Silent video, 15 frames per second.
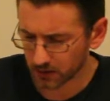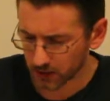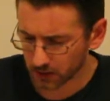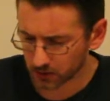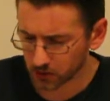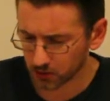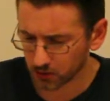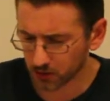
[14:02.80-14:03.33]

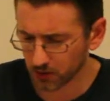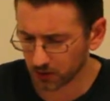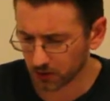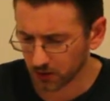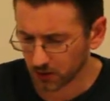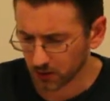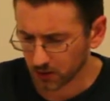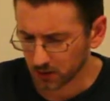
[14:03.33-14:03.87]
actually
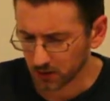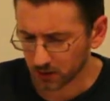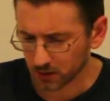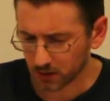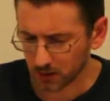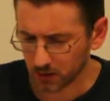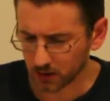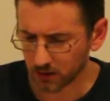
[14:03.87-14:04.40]

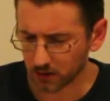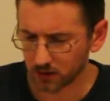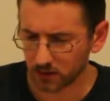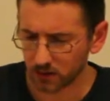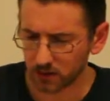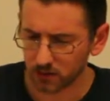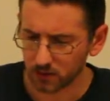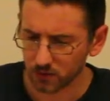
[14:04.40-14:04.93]

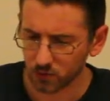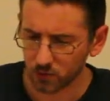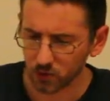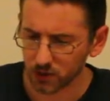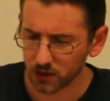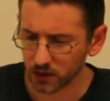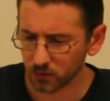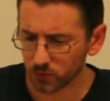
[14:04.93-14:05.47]

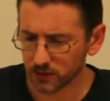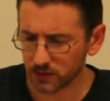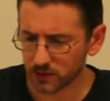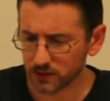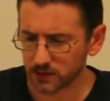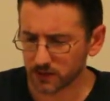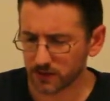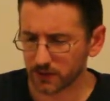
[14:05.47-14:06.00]
working with
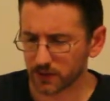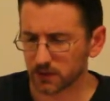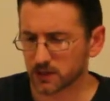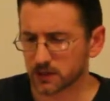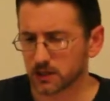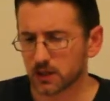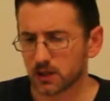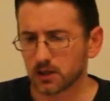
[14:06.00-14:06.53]
these
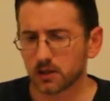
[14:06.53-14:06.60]
things.